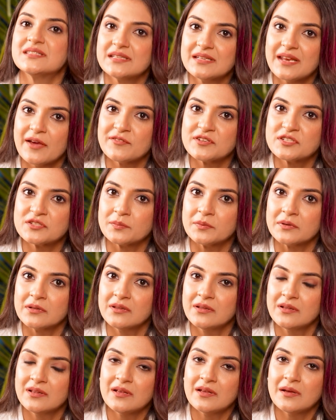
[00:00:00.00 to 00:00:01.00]
inevitable,
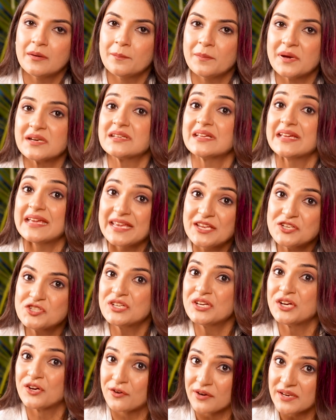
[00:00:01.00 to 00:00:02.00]
but
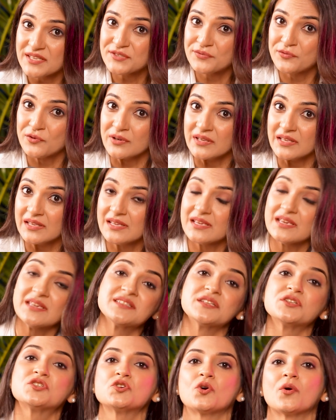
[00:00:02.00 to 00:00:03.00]
aging gracefully is a
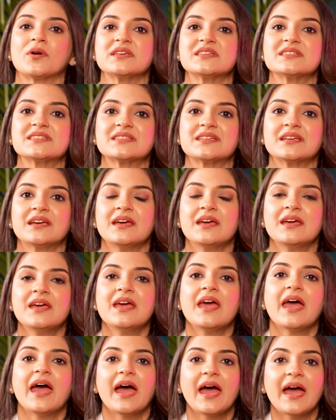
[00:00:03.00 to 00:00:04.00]
choice.
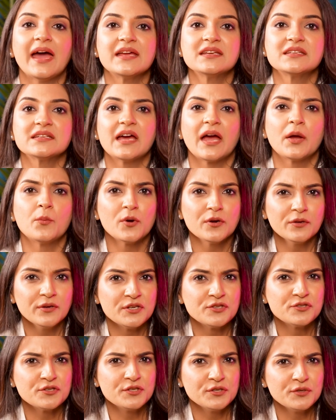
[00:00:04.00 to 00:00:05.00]
And I want to
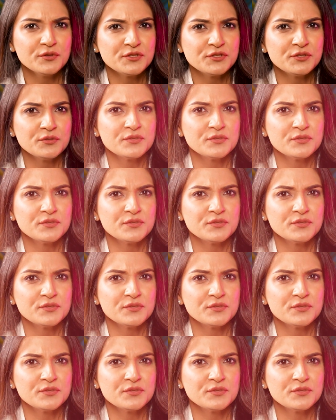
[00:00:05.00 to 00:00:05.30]
introduce you